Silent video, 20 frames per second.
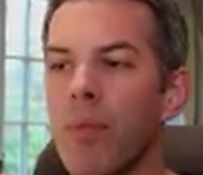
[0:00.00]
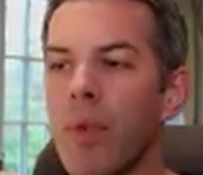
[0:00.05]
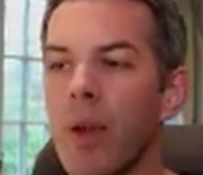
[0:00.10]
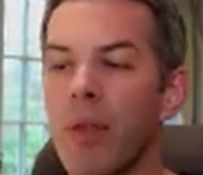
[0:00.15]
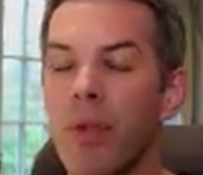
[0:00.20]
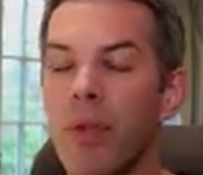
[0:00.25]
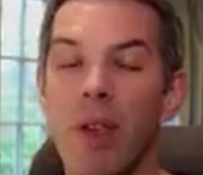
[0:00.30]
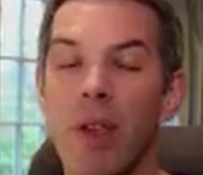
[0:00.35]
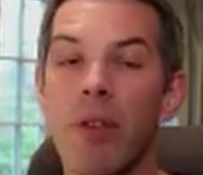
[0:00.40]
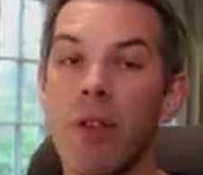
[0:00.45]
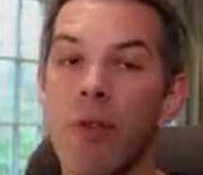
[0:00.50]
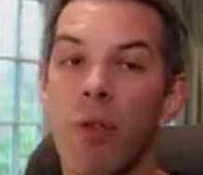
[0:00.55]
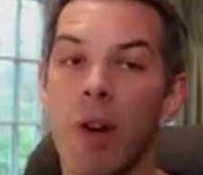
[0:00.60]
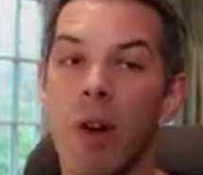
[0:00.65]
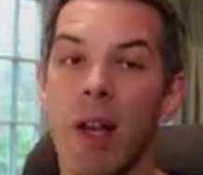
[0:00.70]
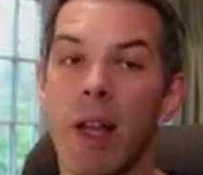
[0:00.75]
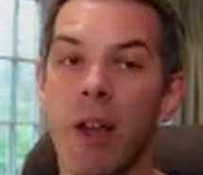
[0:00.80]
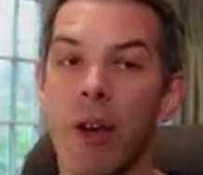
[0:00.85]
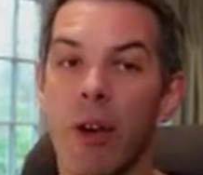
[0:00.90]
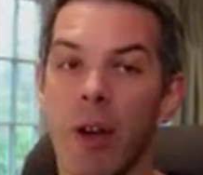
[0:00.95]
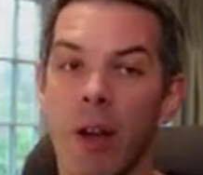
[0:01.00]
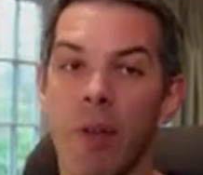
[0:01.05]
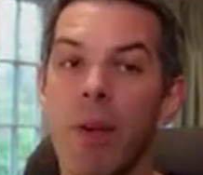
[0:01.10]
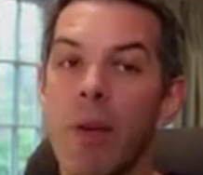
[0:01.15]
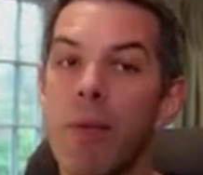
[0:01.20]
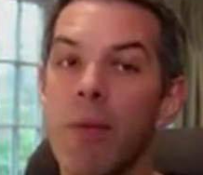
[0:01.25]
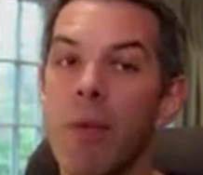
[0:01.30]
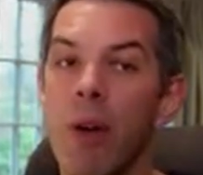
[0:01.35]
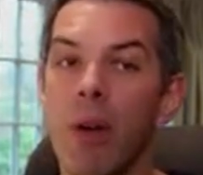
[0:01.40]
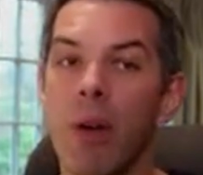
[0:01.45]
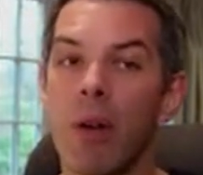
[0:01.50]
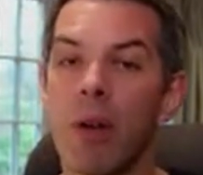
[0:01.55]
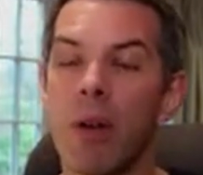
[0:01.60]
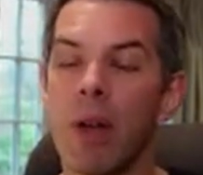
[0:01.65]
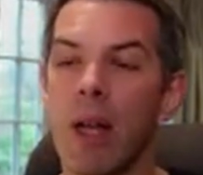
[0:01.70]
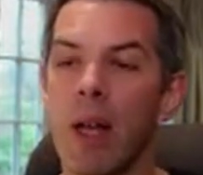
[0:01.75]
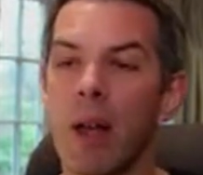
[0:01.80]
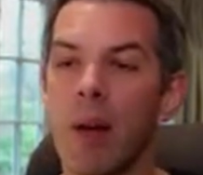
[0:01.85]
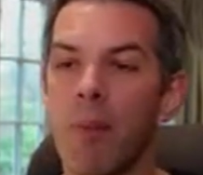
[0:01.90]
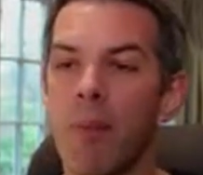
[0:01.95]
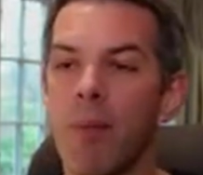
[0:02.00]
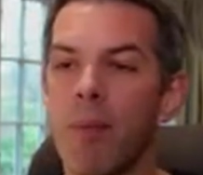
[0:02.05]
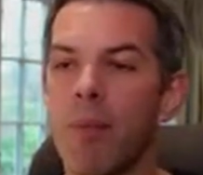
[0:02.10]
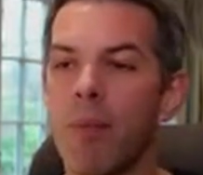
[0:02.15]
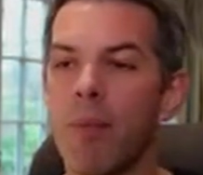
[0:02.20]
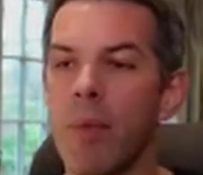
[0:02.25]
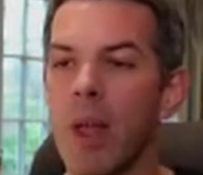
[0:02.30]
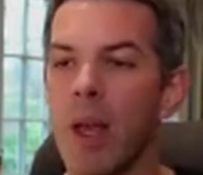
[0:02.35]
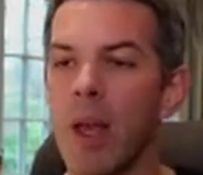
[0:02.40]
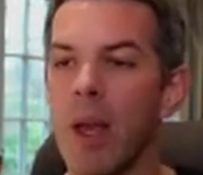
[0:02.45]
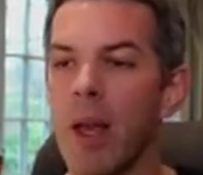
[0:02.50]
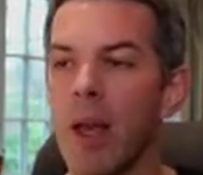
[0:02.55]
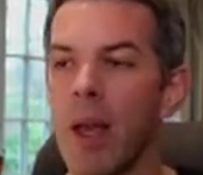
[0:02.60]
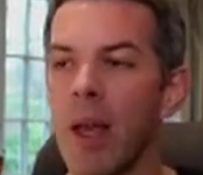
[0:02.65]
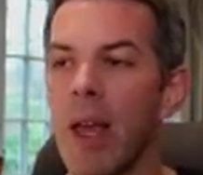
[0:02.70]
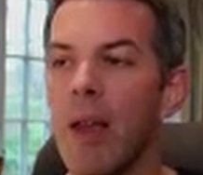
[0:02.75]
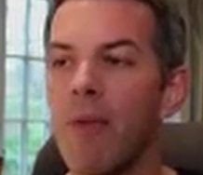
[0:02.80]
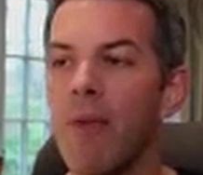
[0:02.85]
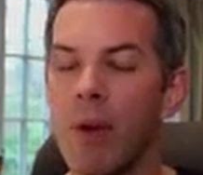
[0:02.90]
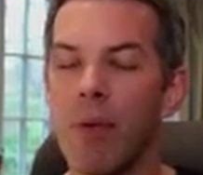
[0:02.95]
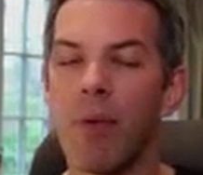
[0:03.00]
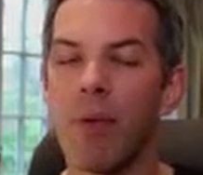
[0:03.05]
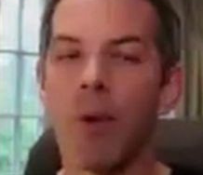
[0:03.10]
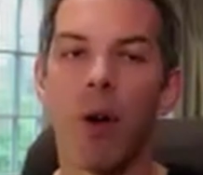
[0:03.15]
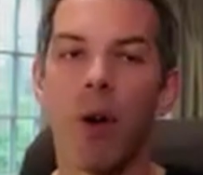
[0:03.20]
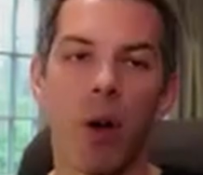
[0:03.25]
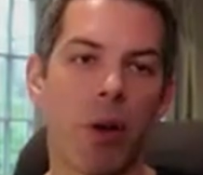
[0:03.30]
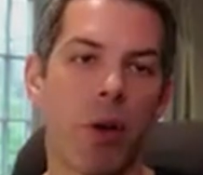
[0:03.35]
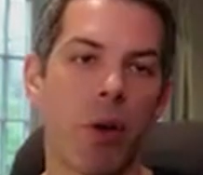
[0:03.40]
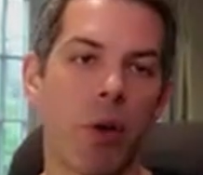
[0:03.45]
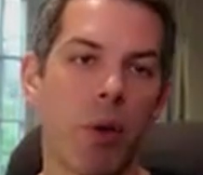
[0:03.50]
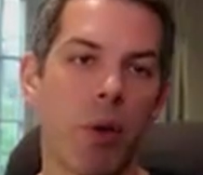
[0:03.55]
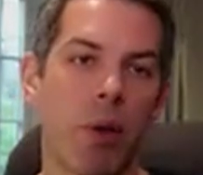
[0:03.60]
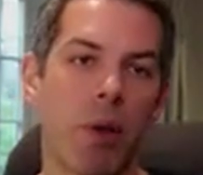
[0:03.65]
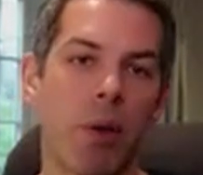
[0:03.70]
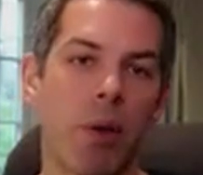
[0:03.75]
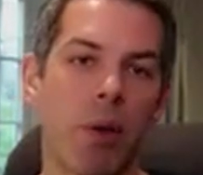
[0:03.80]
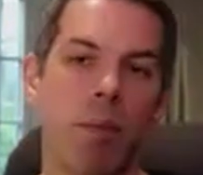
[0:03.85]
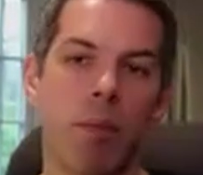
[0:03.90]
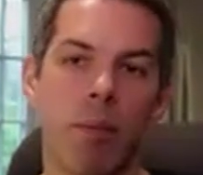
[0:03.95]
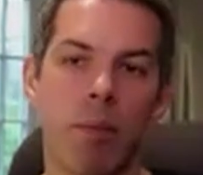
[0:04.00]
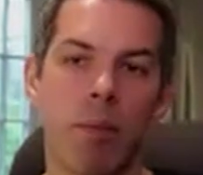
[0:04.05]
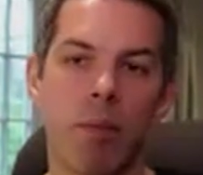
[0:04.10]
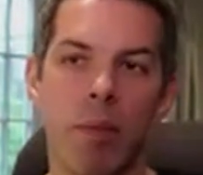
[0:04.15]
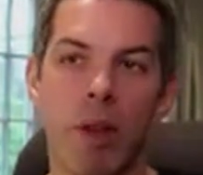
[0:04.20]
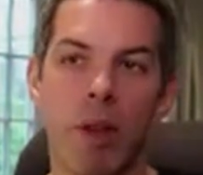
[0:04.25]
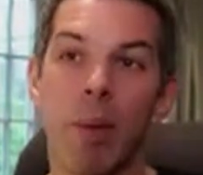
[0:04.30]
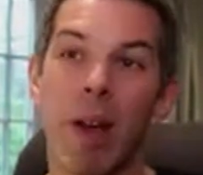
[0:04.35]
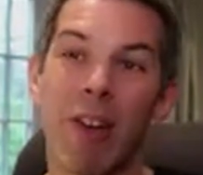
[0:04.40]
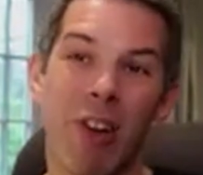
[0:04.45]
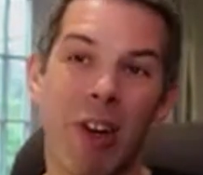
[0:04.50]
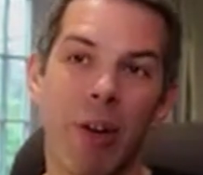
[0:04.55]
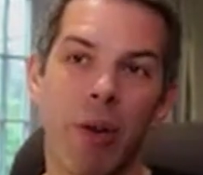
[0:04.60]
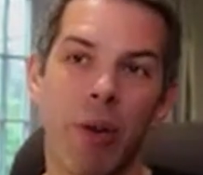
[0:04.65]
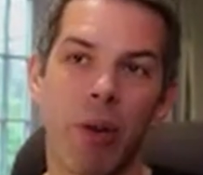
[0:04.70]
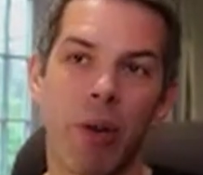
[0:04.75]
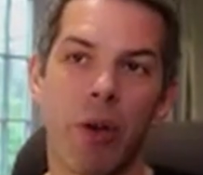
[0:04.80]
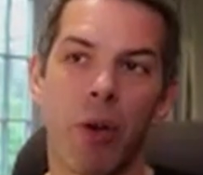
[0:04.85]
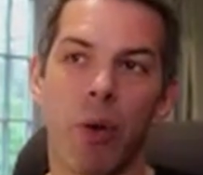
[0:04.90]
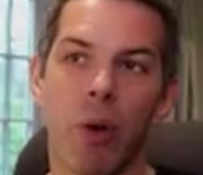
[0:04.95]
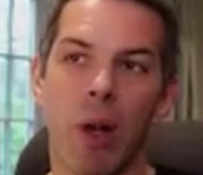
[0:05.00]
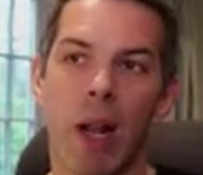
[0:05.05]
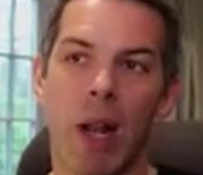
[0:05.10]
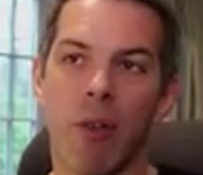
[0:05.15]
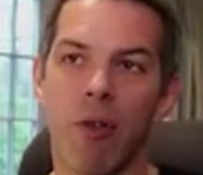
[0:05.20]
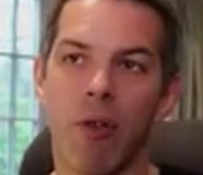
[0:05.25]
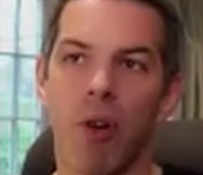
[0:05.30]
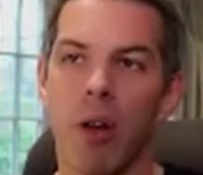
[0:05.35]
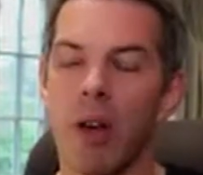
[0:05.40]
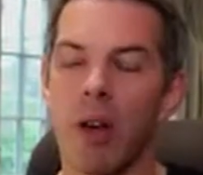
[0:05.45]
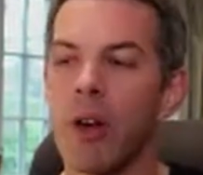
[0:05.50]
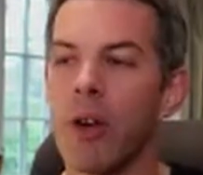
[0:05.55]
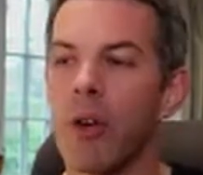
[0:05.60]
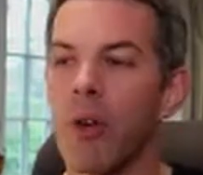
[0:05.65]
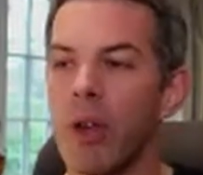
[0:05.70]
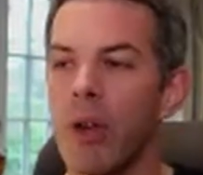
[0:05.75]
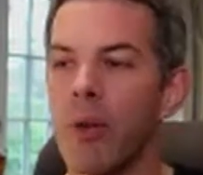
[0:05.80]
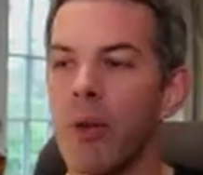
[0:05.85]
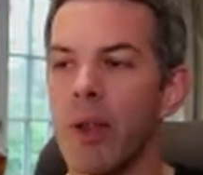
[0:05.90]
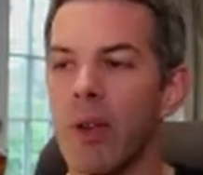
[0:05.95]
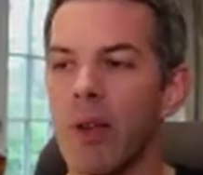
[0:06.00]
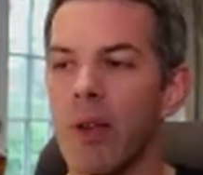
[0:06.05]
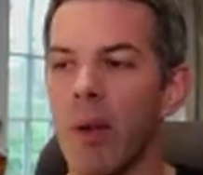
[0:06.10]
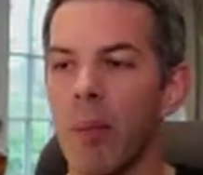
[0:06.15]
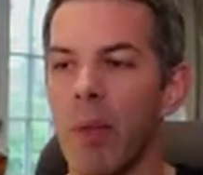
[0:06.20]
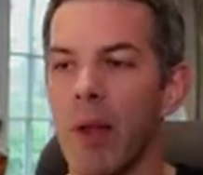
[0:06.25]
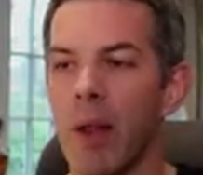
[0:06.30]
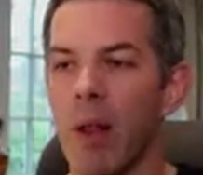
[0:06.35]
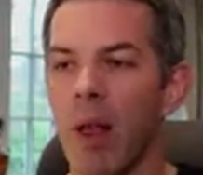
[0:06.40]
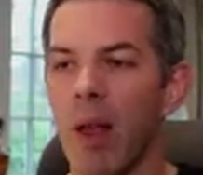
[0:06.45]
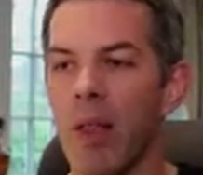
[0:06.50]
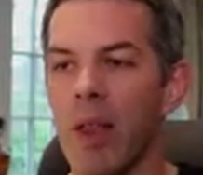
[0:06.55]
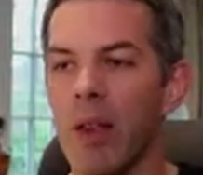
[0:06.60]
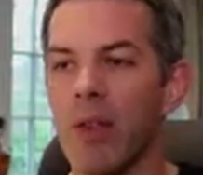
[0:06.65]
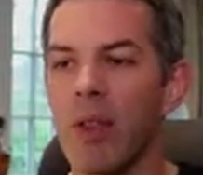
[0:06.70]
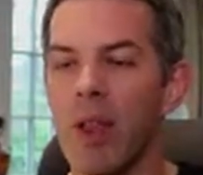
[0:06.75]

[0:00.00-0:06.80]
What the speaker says: this is really good. If you've not, if you've got a Google especially in the Google Ad Grant, you're not using something like this.